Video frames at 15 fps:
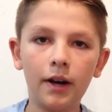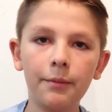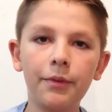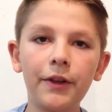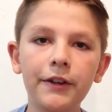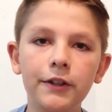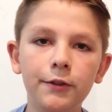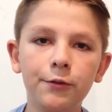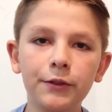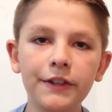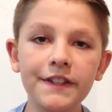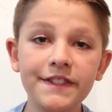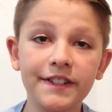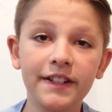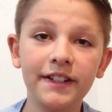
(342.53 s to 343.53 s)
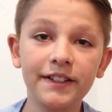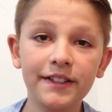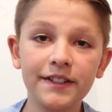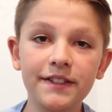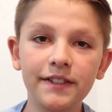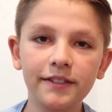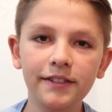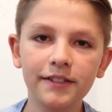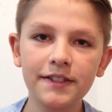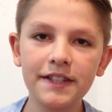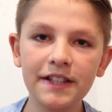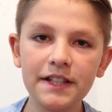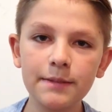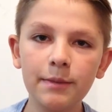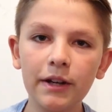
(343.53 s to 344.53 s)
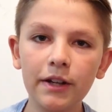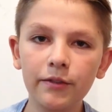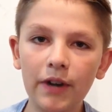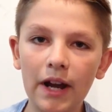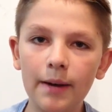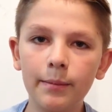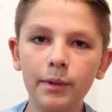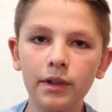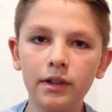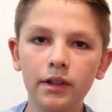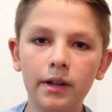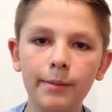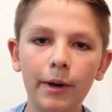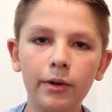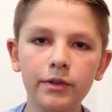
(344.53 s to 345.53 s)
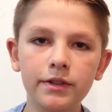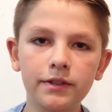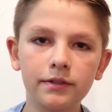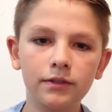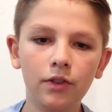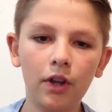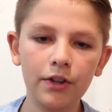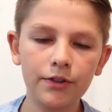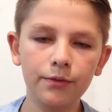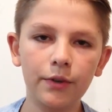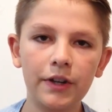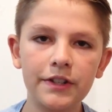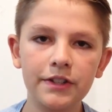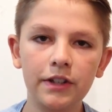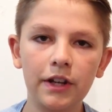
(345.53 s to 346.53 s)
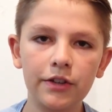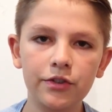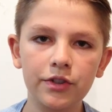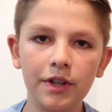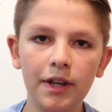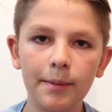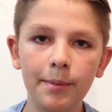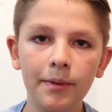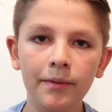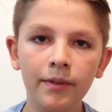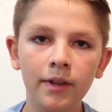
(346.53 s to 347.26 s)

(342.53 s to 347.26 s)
Thank you for listening to this 6-minute ramble about lots of races on Nitro Type.